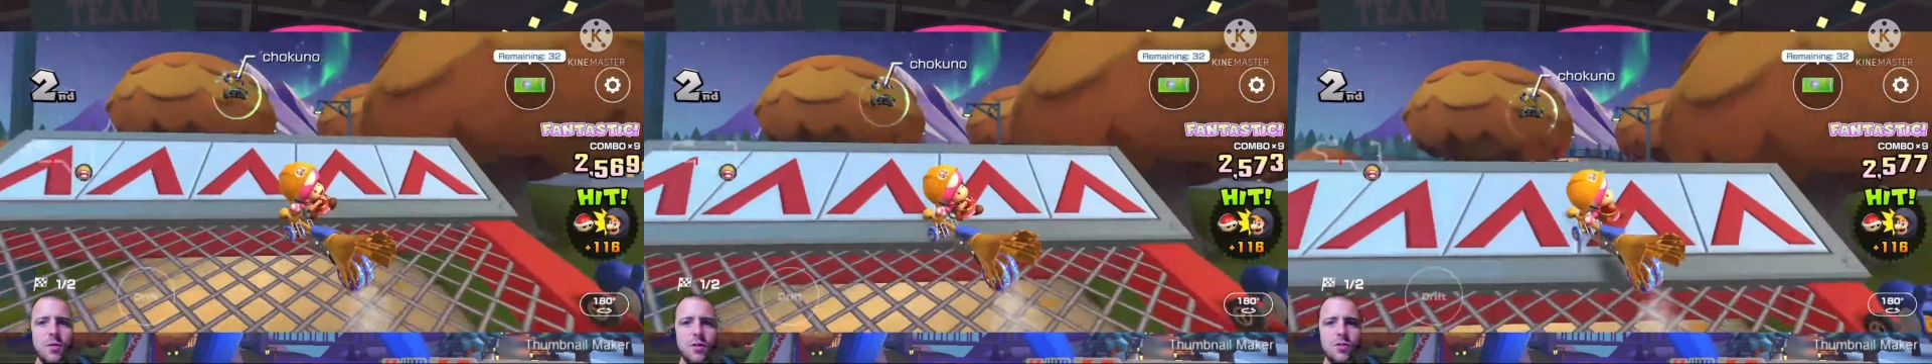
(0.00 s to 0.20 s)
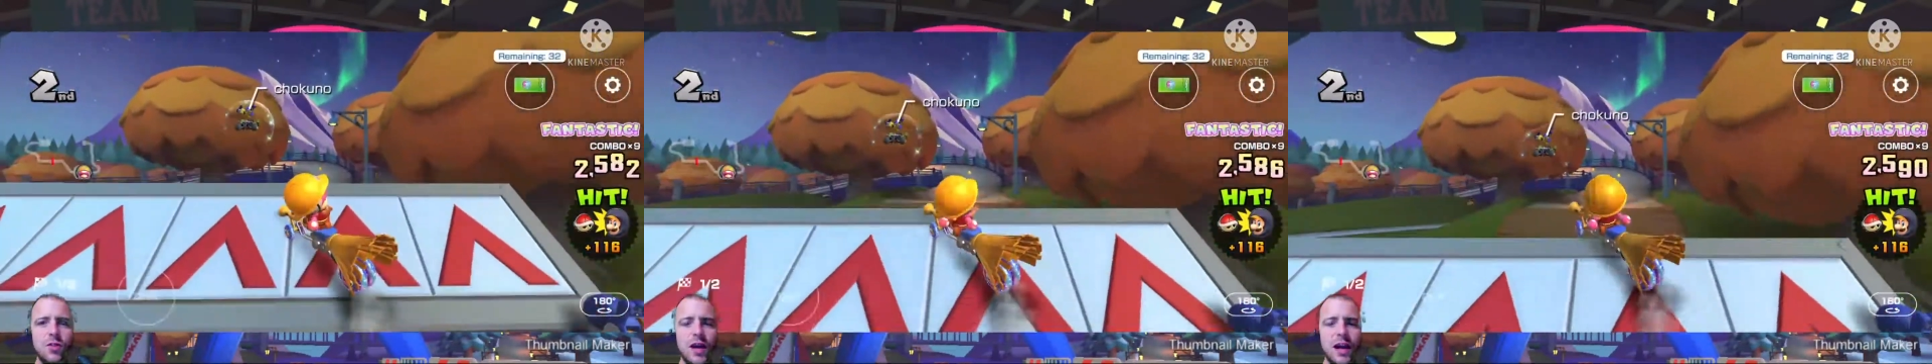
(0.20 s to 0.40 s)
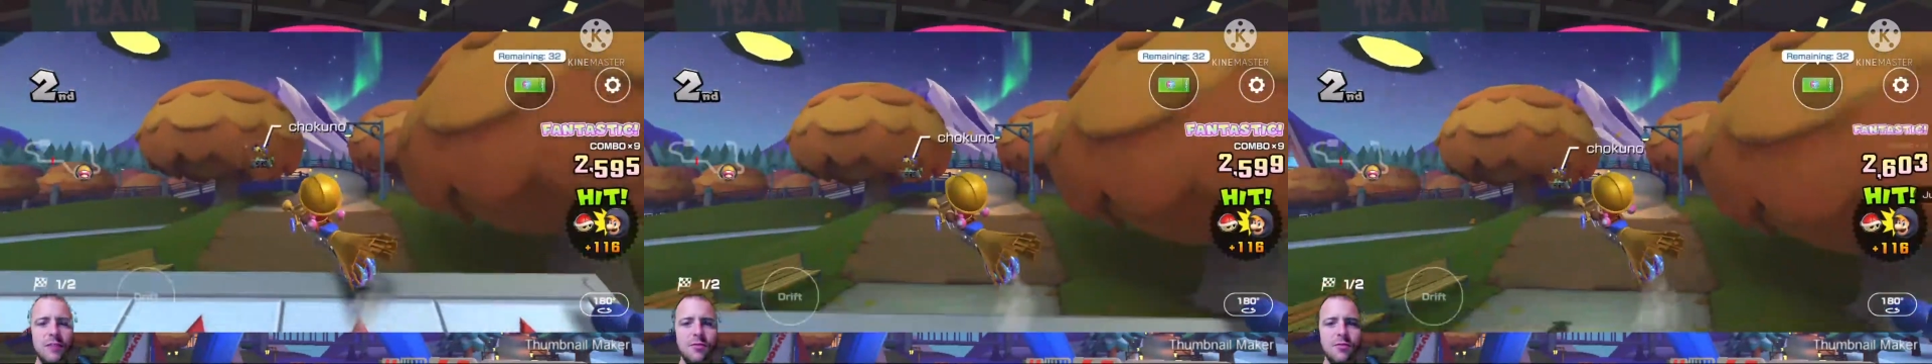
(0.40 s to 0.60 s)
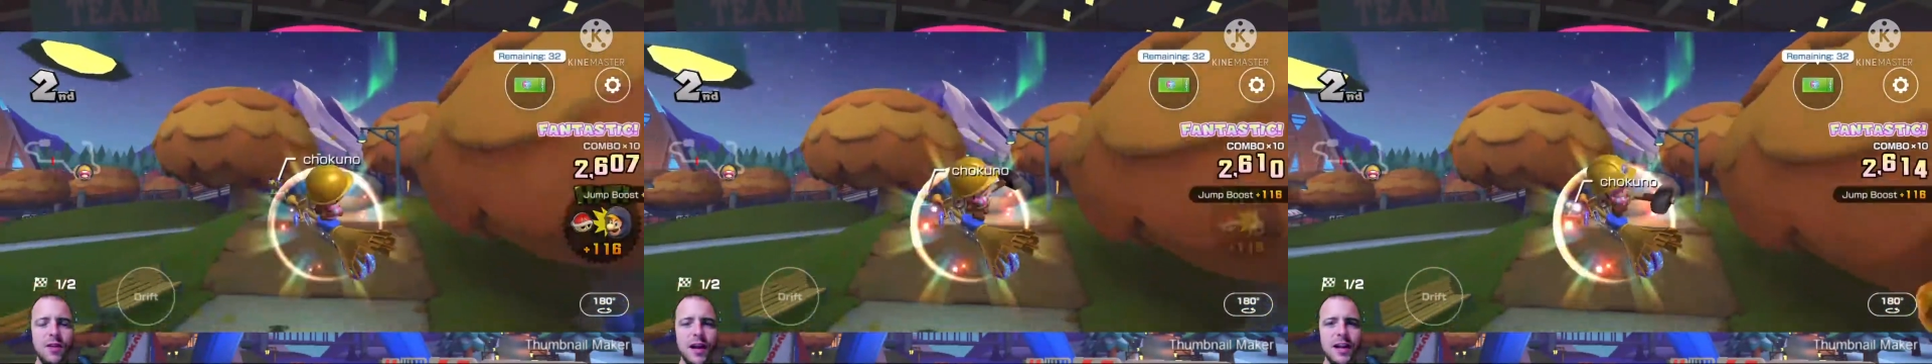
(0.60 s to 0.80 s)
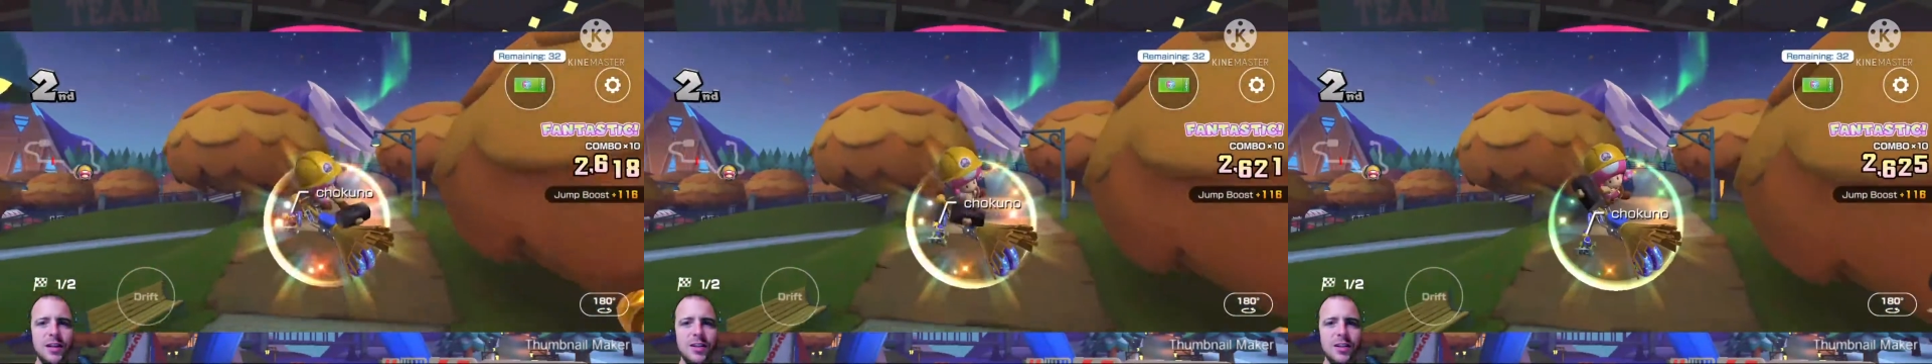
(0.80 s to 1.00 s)
will drive
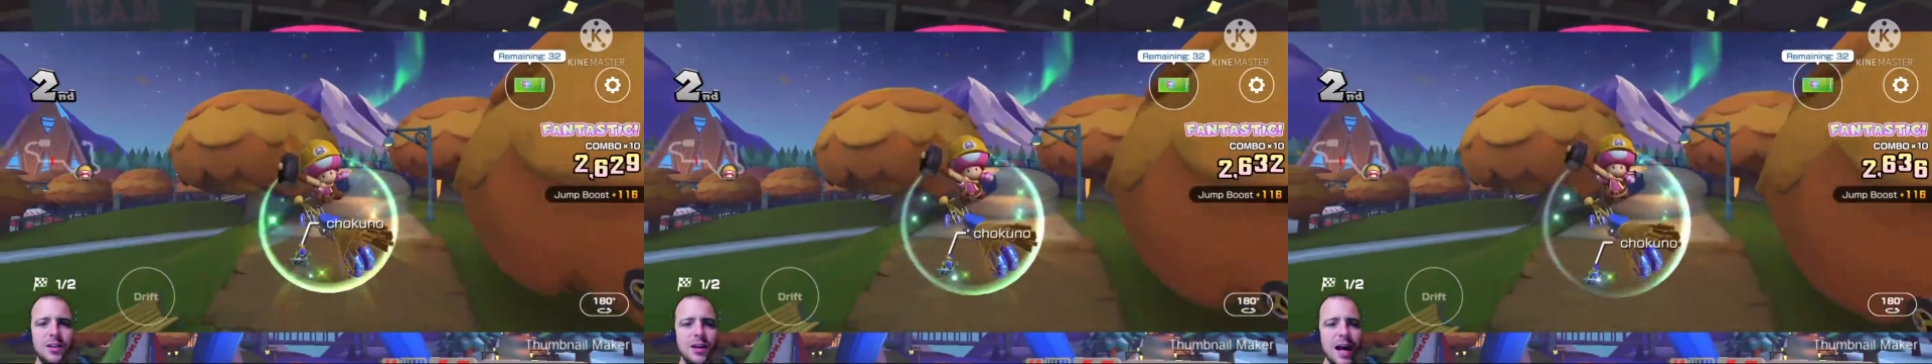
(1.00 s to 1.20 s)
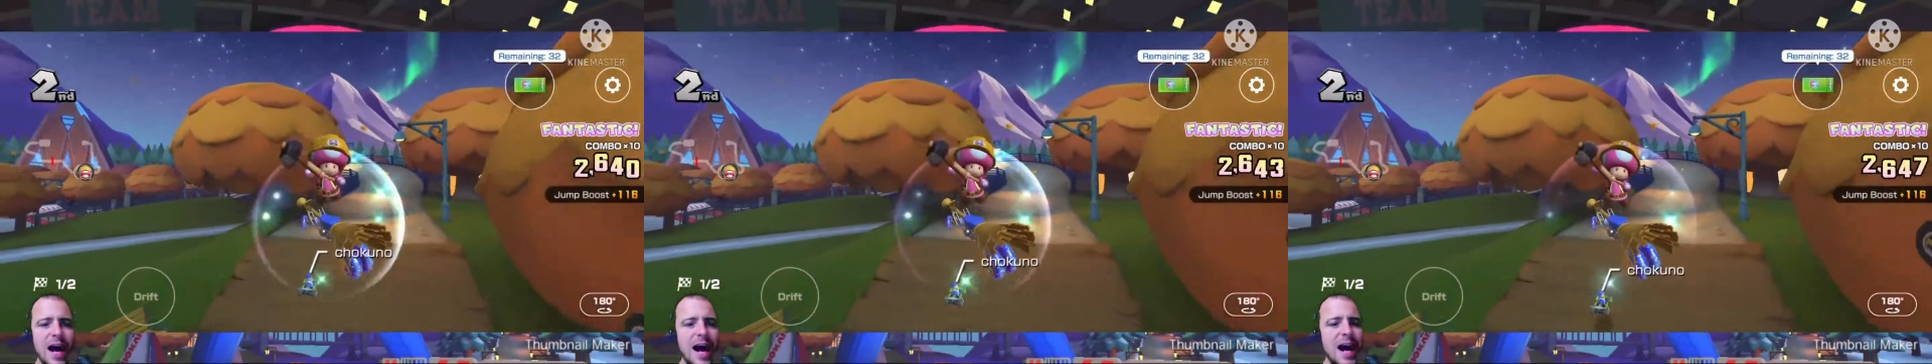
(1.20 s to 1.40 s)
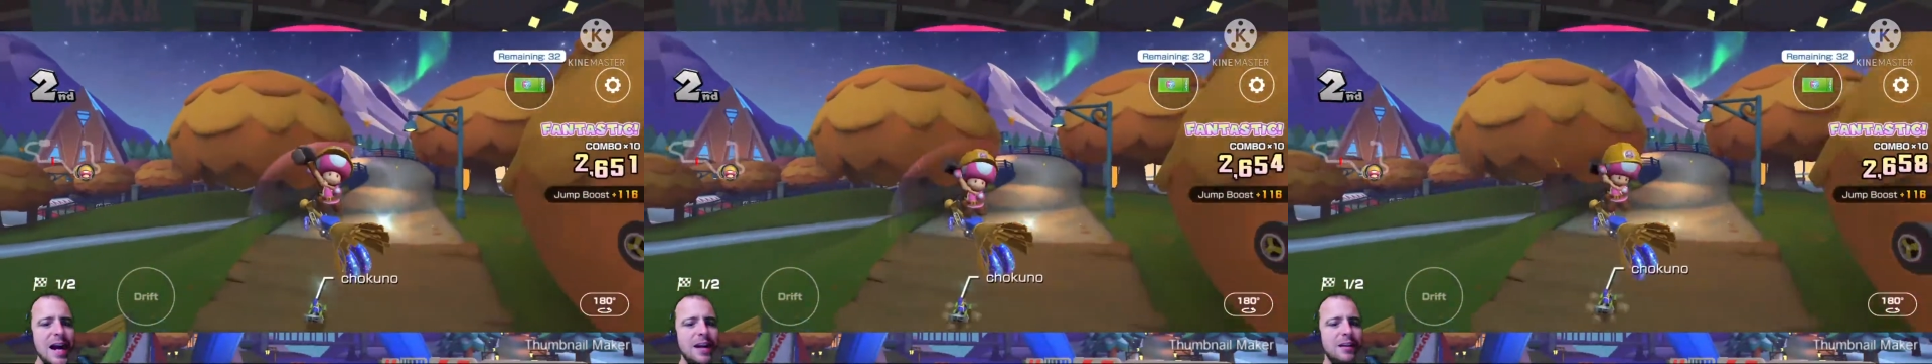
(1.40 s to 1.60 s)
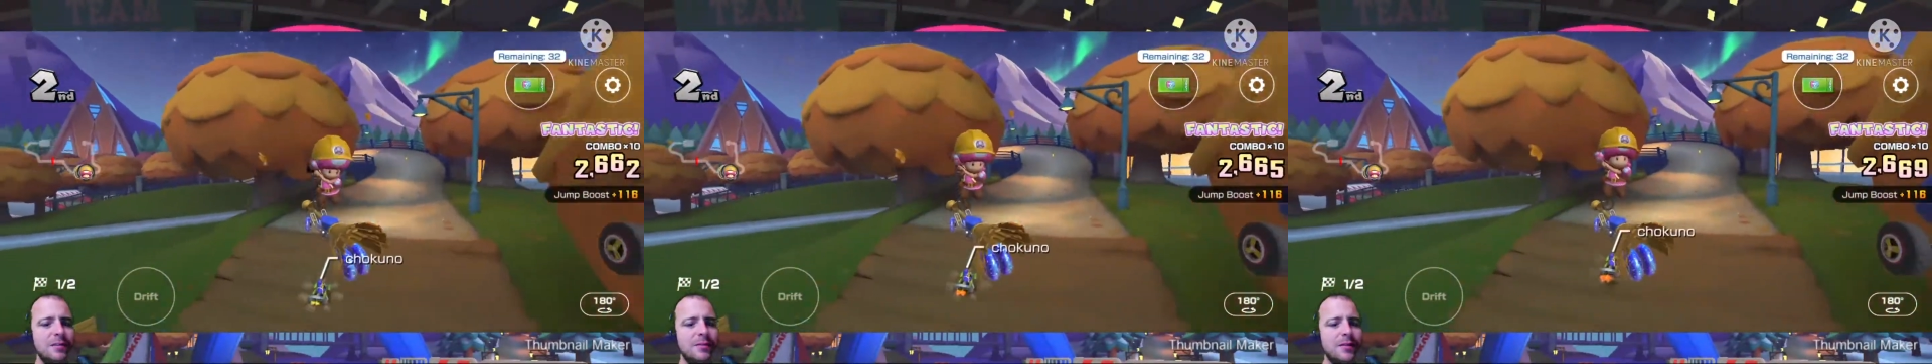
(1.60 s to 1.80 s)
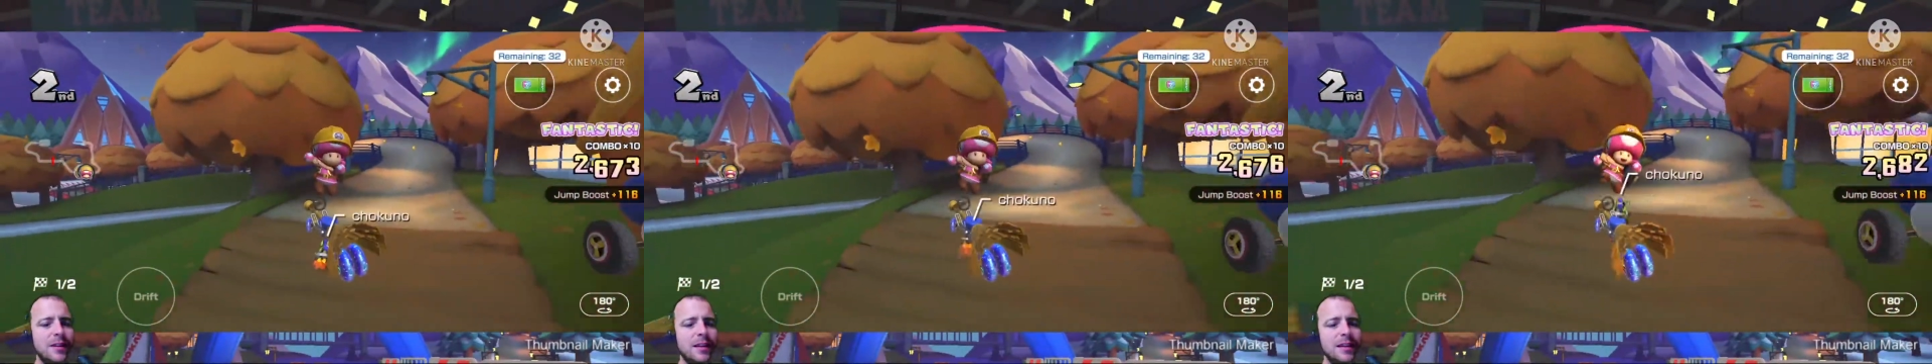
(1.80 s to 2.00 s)
right into your item.